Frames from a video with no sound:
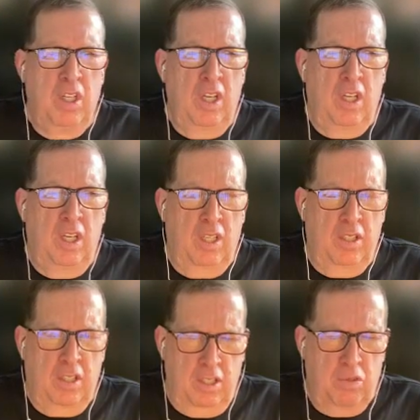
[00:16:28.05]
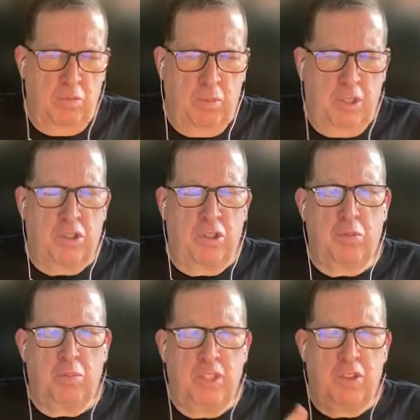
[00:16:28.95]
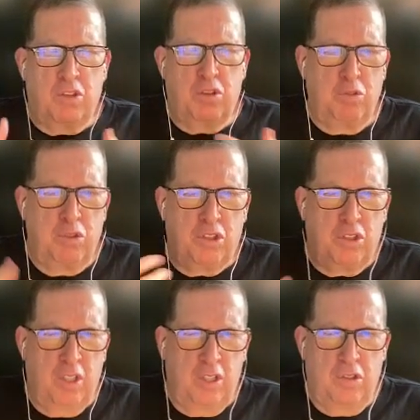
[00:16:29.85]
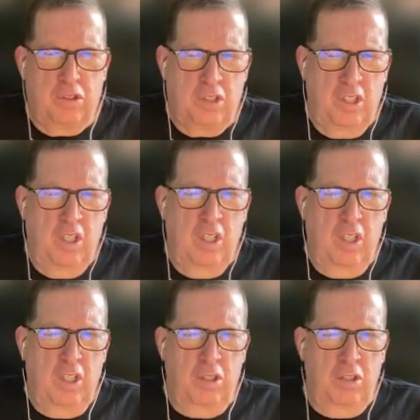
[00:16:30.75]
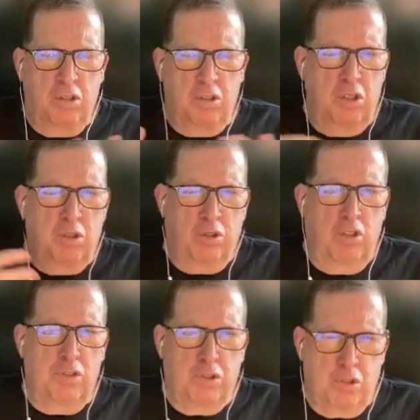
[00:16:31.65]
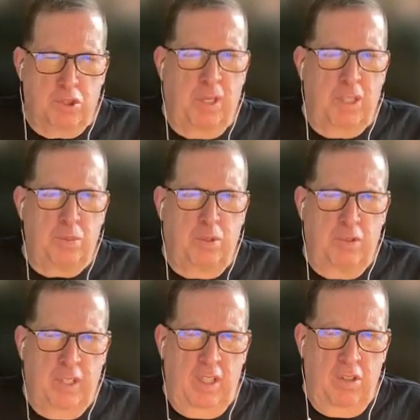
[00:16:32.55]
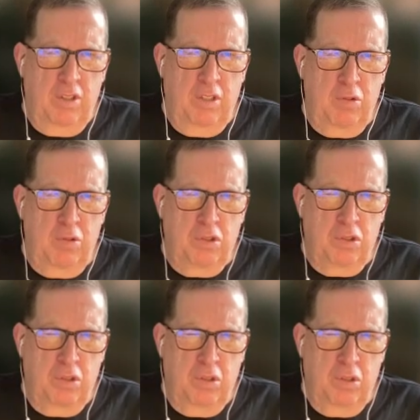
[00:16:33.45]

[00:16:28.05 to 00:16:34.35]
And you mentioned admitted students days. Is your office responsible for those?